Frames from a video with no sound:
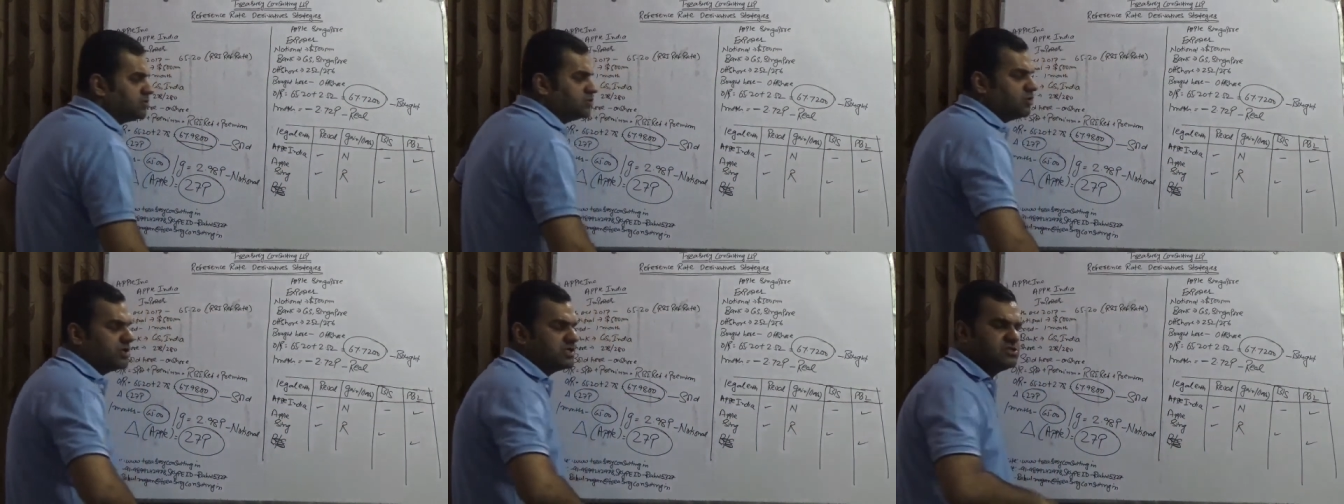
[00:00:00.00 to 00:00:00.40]

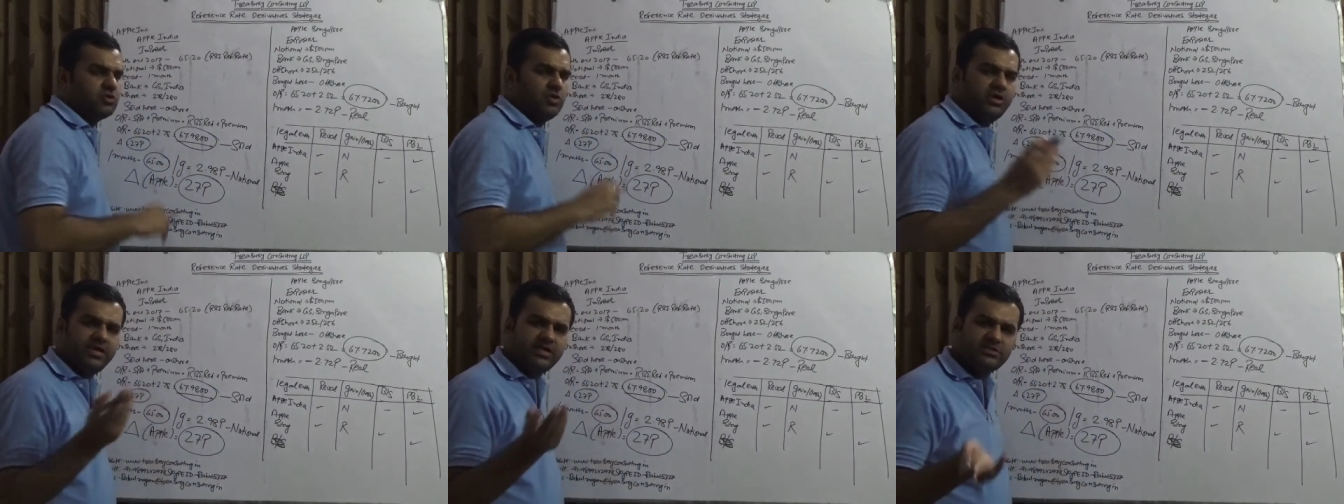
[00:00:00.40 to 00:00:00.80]
So
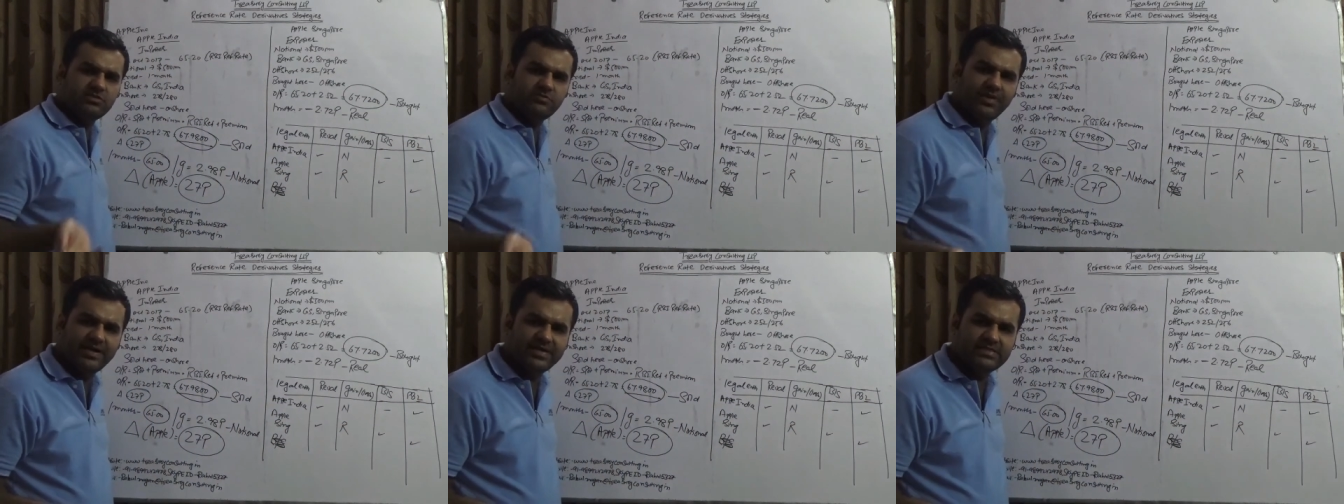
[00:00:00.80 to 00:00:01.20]

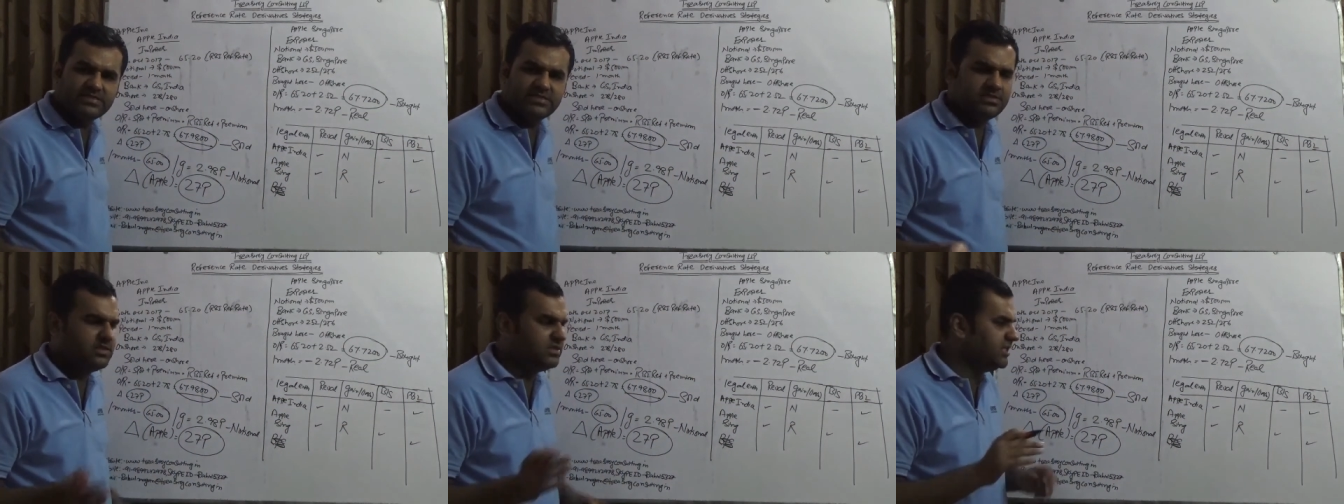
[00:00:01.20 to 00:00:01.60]
consolidation
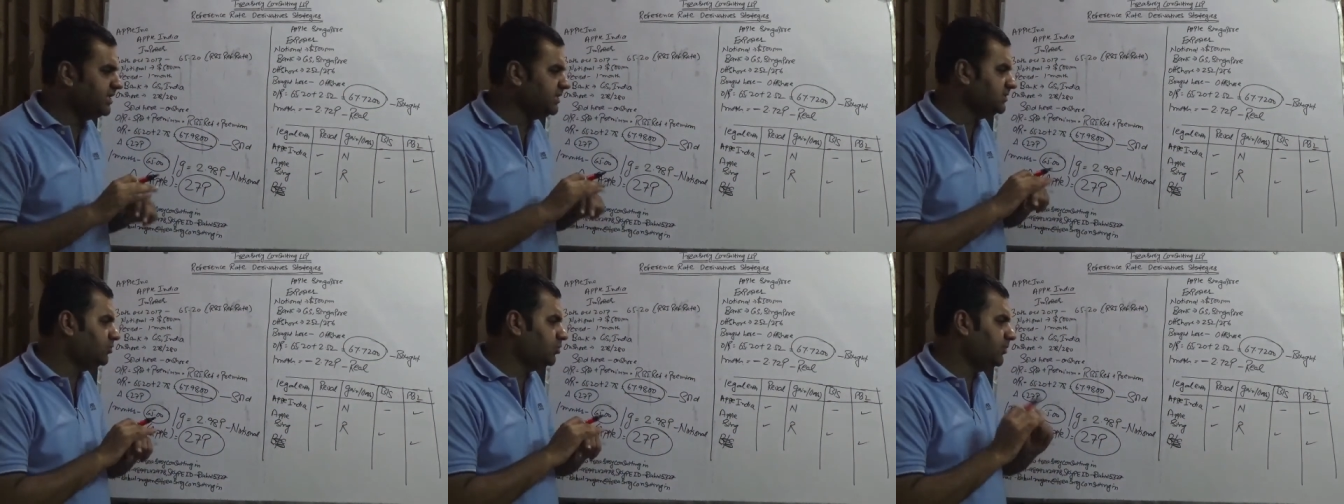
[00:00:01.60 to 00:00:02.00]
wise, the
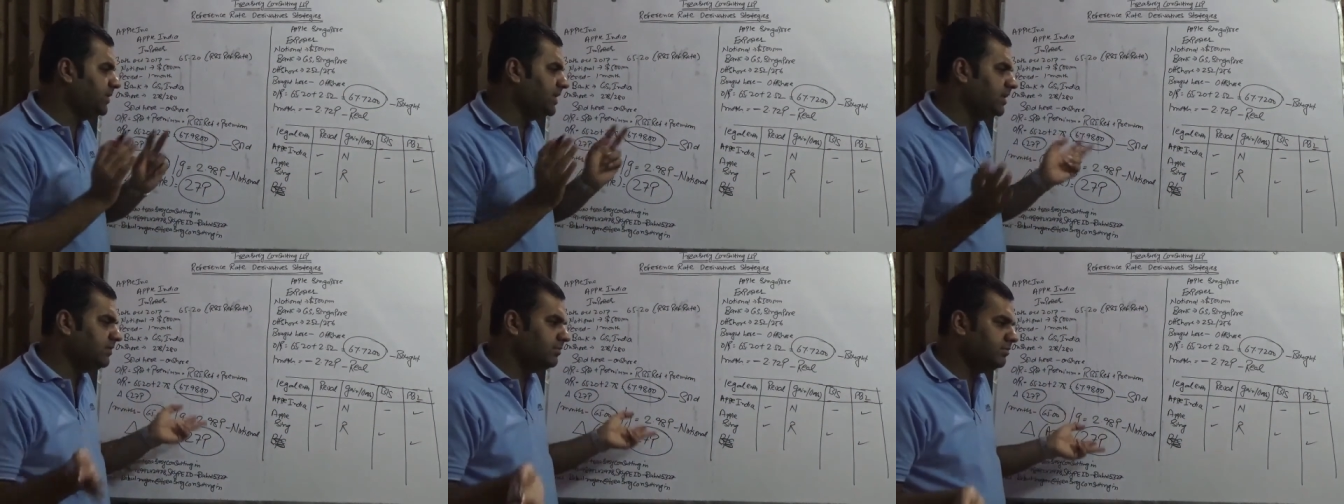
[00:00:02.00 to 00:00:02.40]
things would
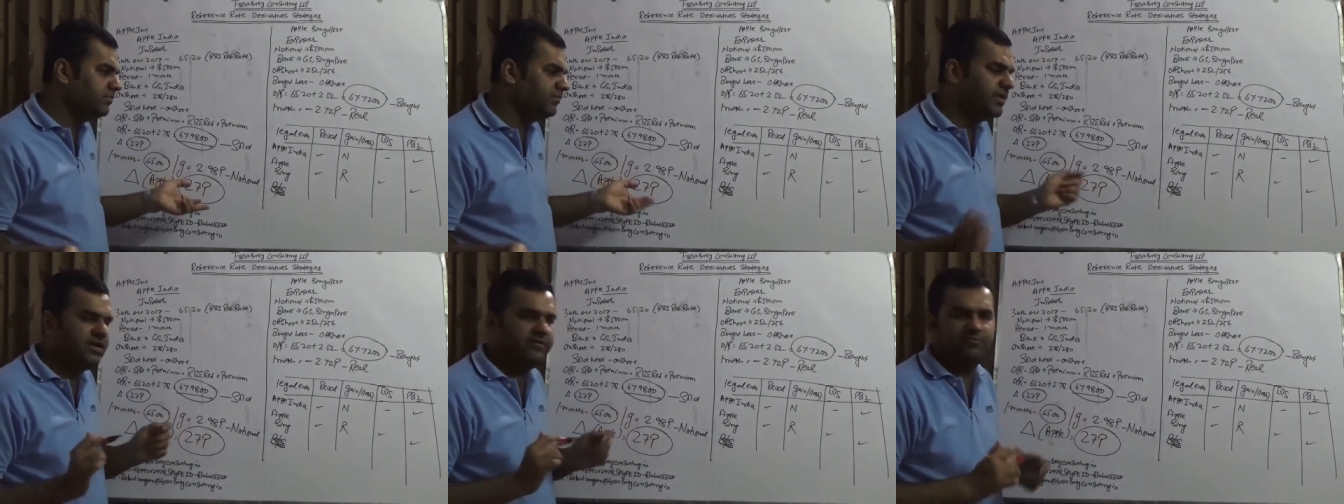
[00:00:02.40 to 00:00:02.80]
be
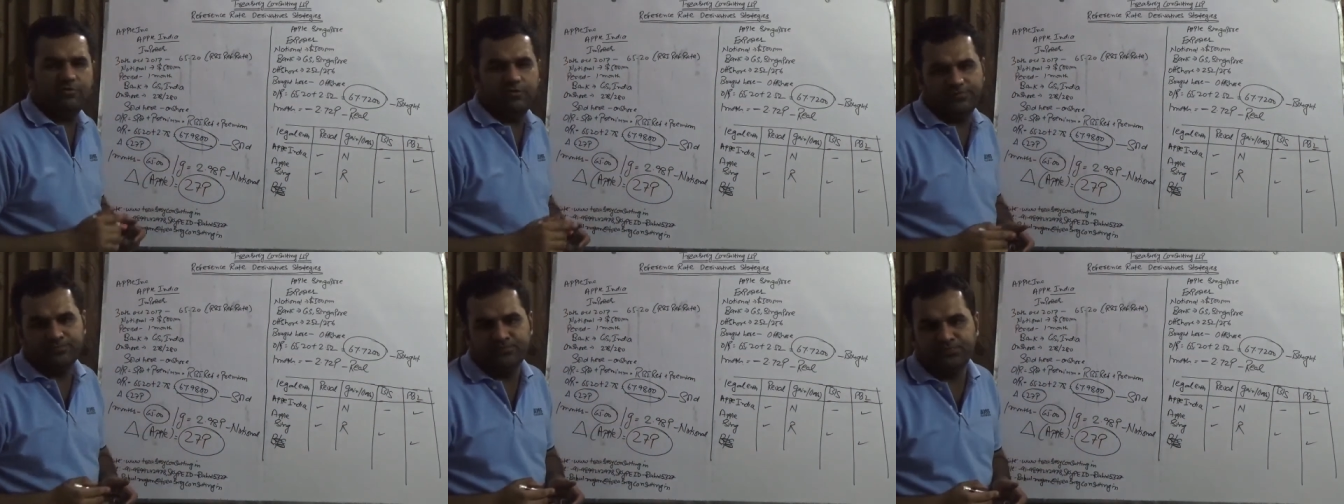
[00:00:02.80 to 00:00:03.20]

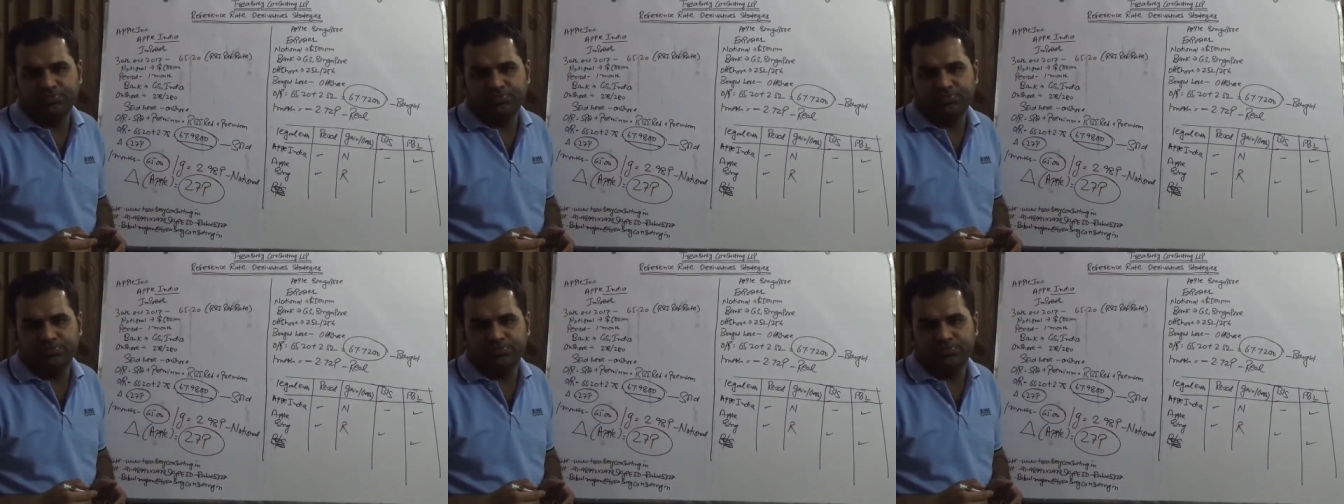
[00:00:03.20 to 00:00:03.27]
wonderful.